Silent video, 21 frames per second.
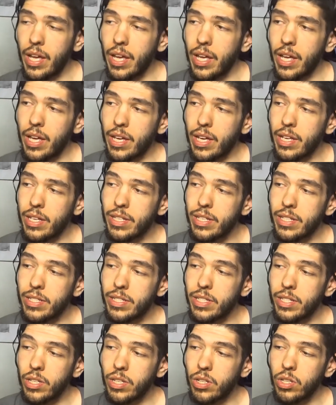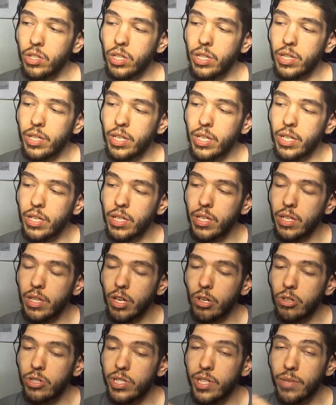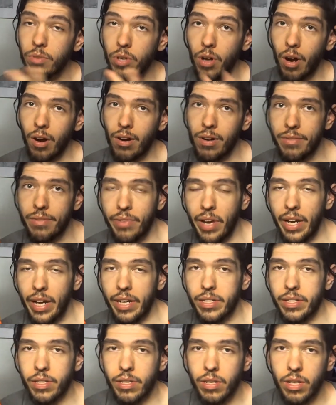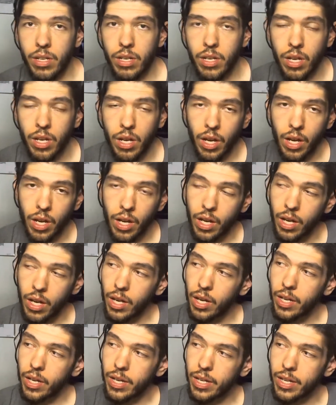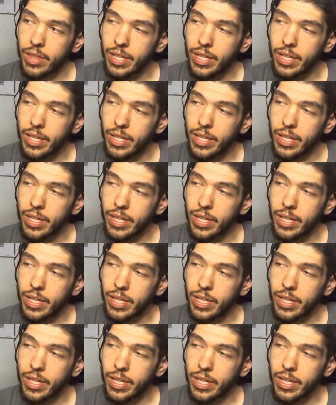is there's different artifacts in the